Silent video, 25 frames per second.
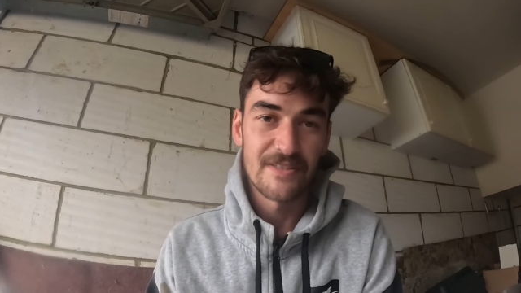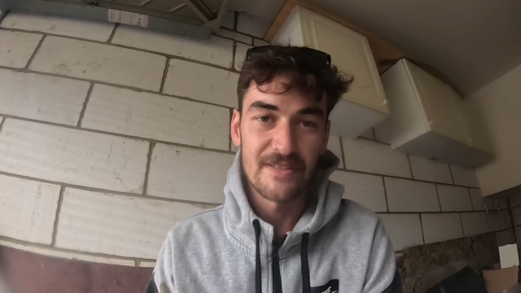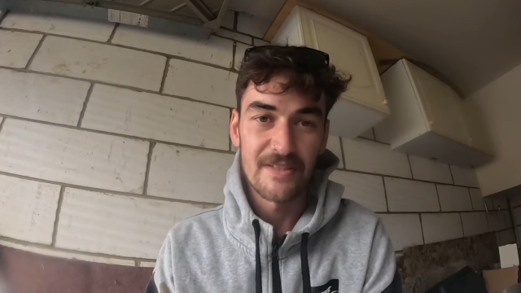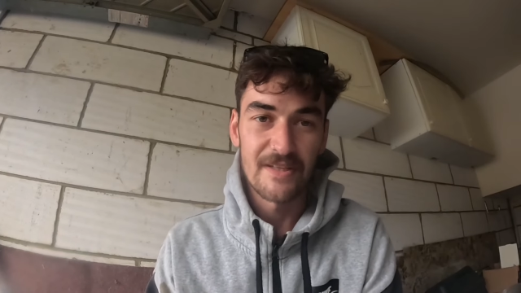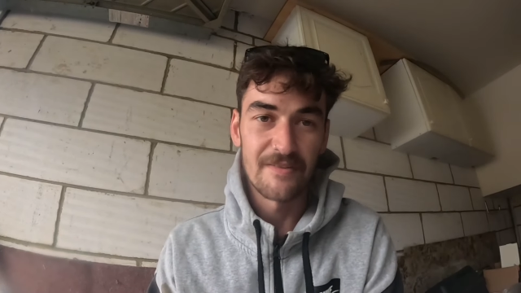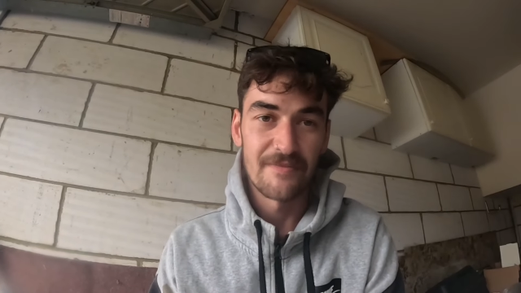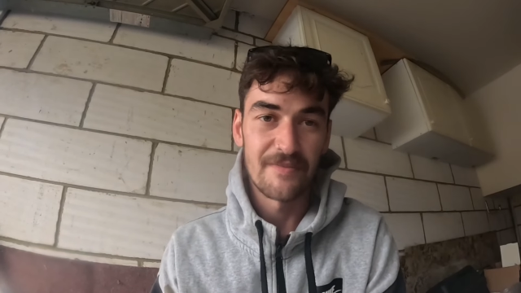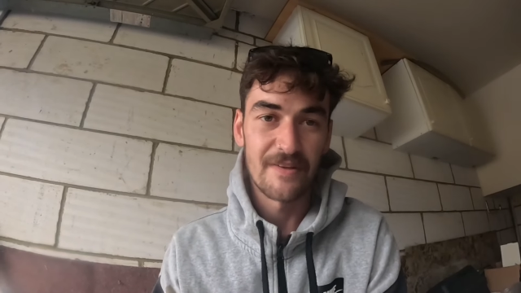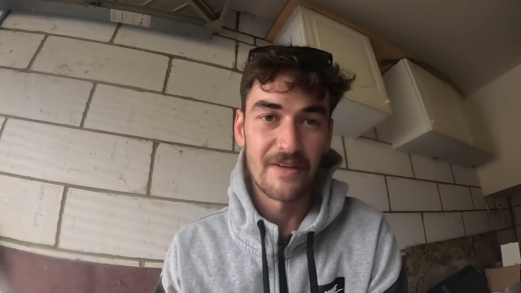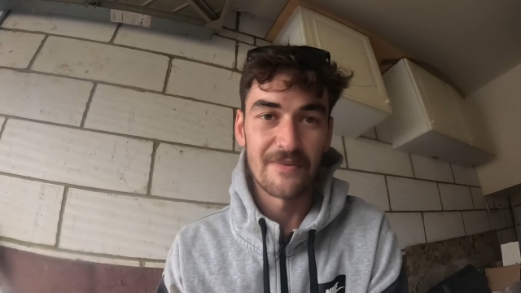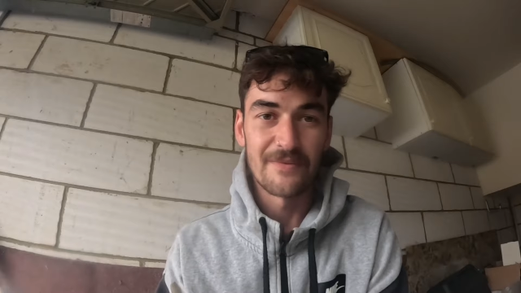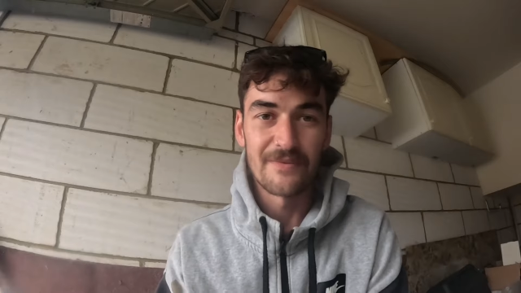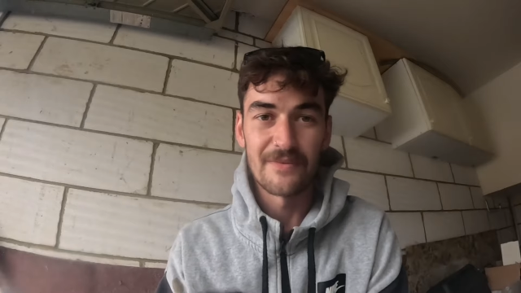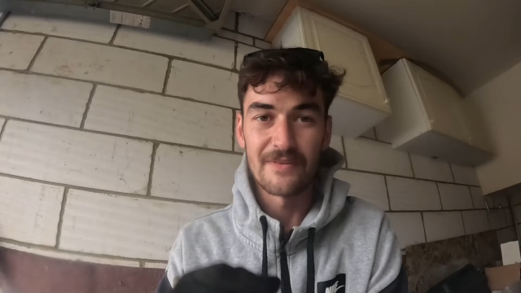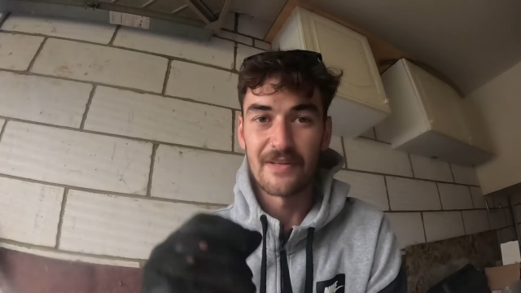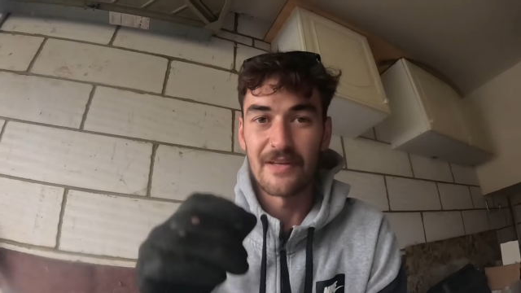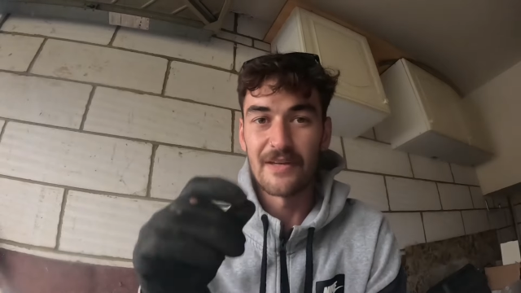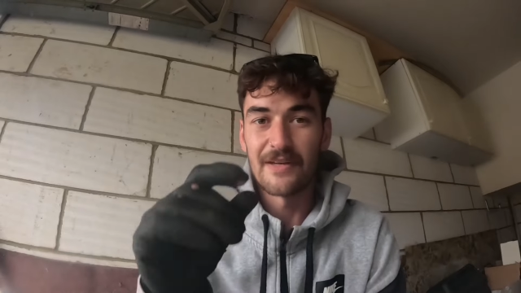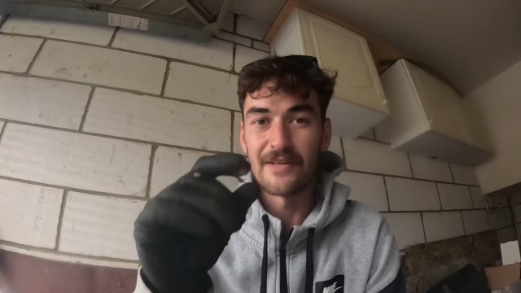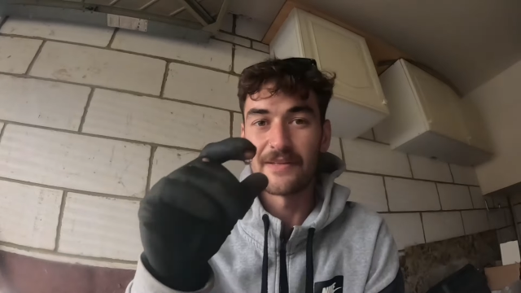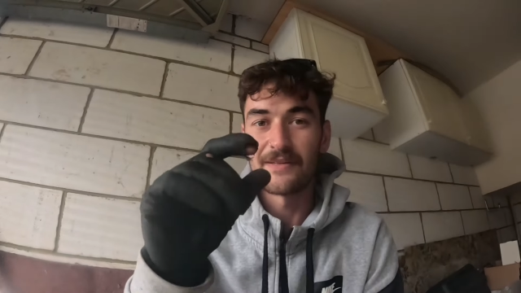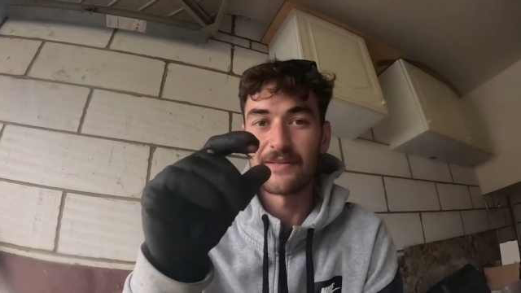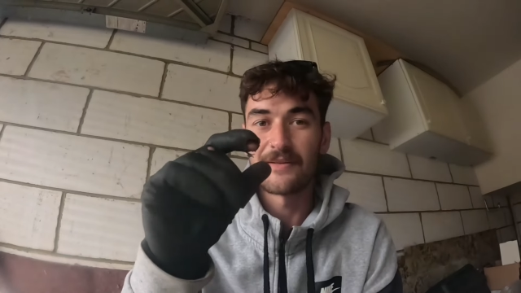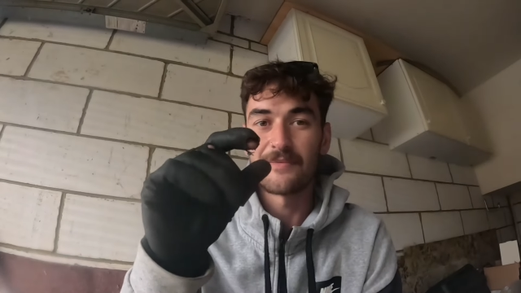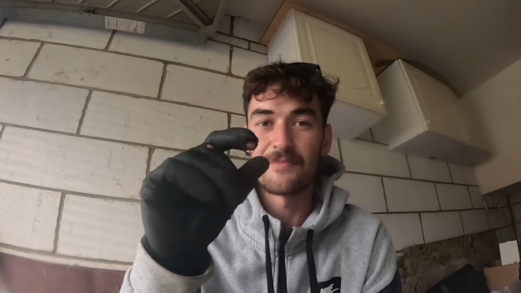I found
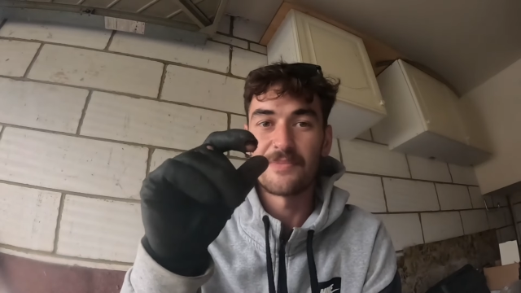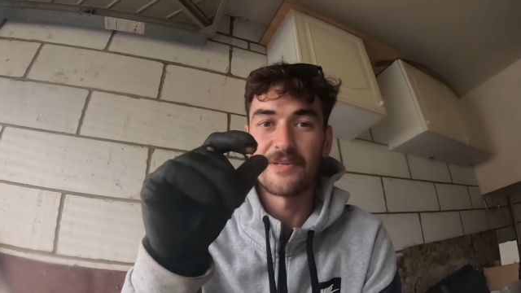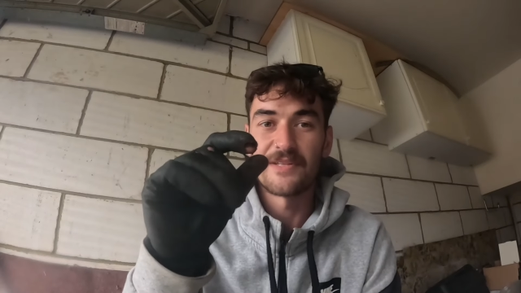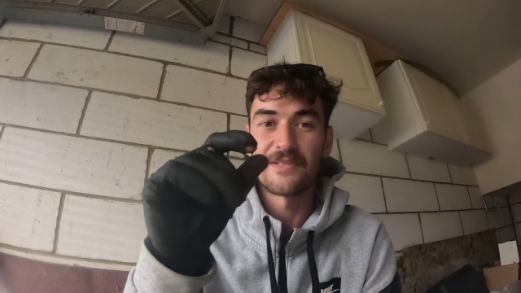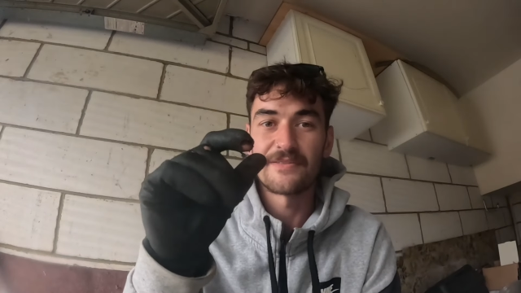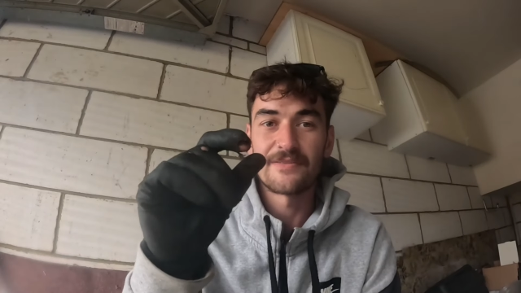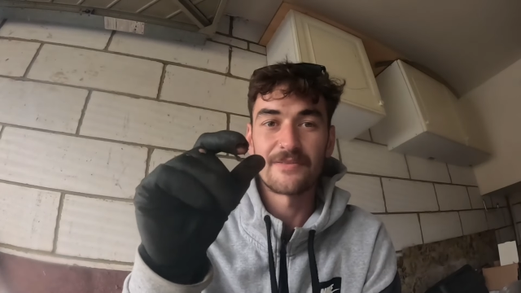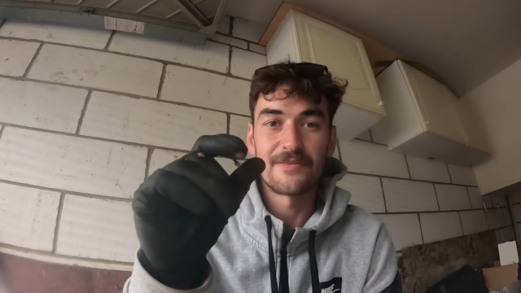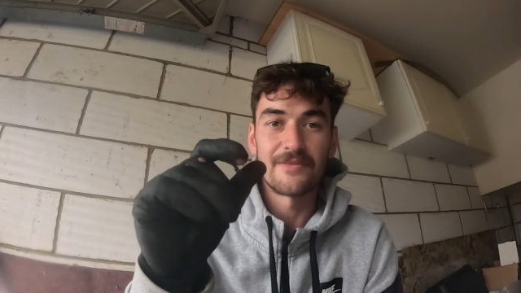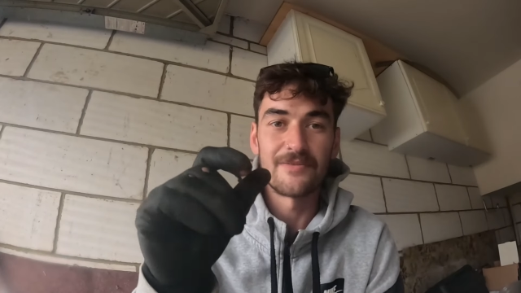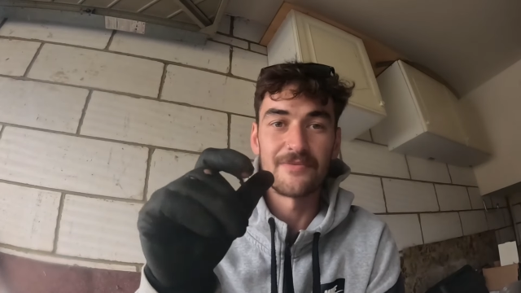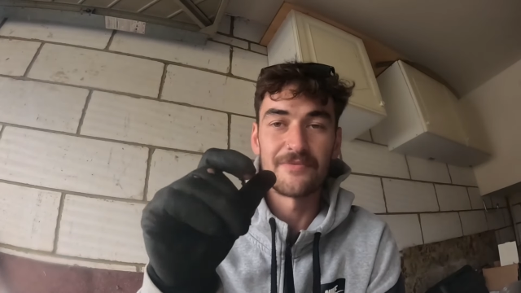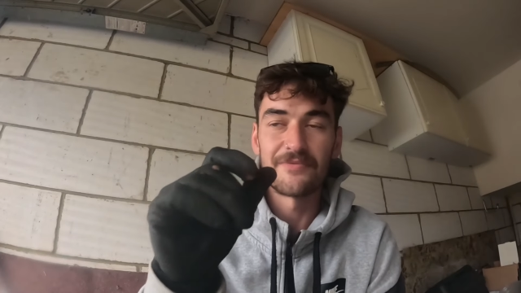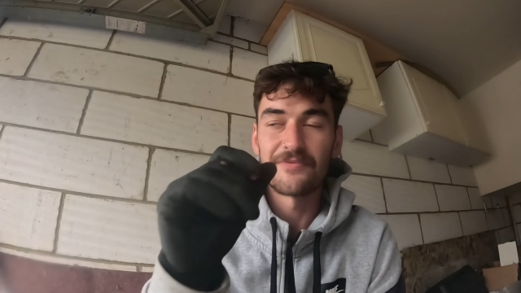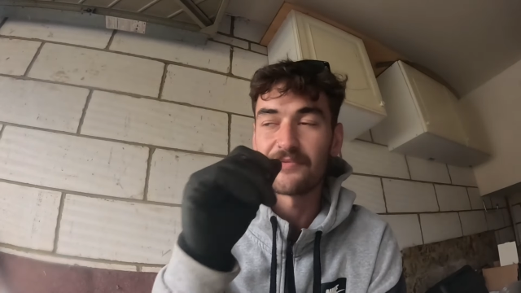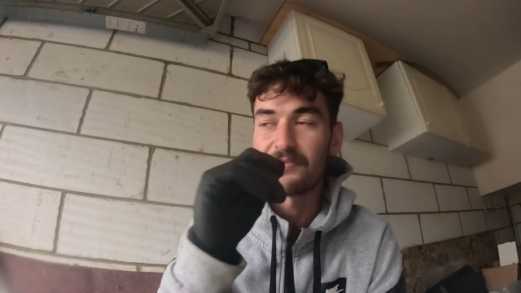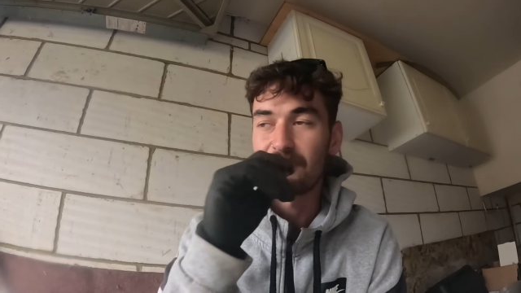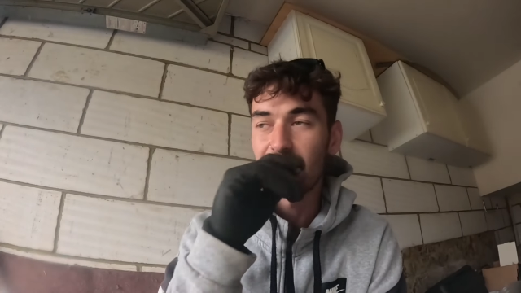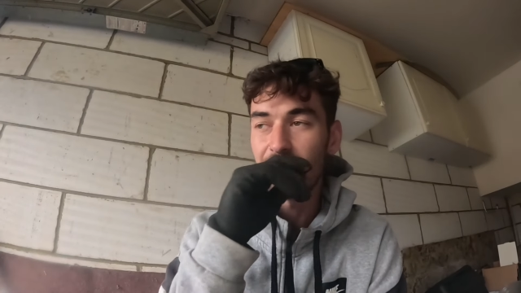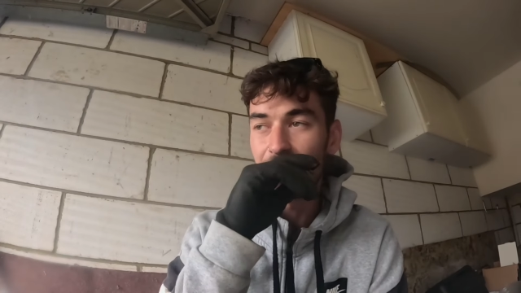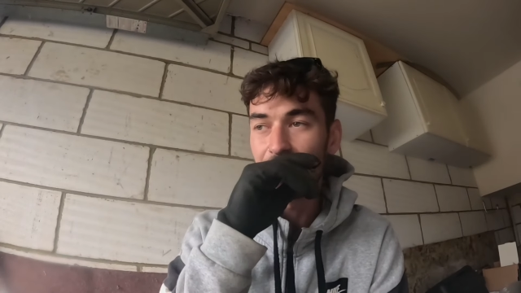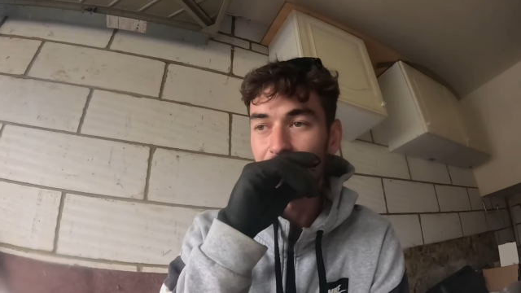like bits of